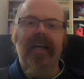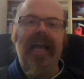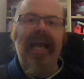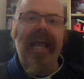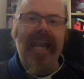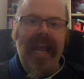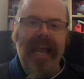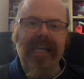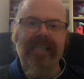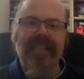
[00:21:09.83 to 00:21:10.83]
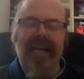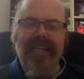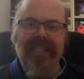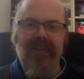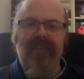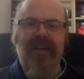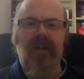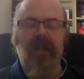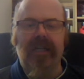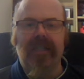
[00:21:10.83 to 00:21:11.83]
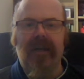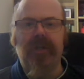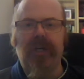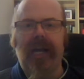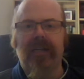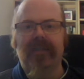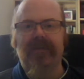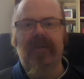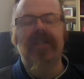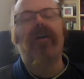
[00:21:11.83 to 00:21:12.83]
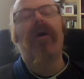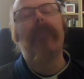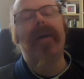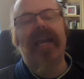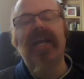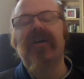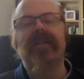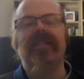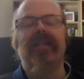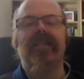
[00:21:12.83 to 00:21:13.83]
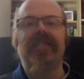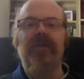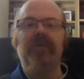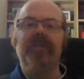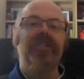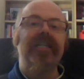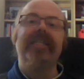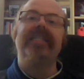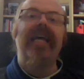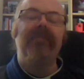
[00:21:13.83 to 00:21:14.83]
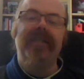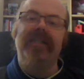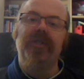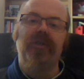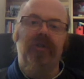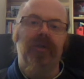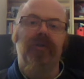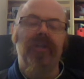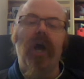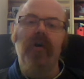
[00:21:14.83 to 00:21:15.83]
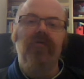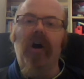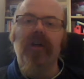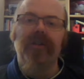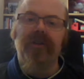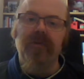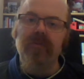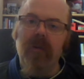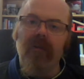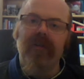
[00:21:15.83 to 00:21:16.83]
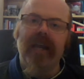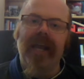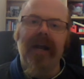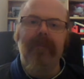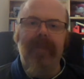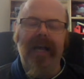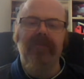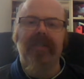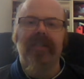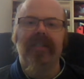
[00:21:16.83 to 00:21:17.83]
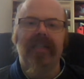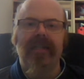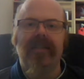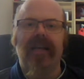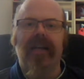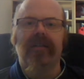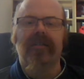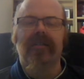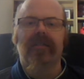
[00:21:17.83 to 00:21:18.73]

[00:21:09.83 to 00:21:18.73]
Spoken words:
It is a difficult subject. There are many Christians who just accept it as truth rather than worrying about the details.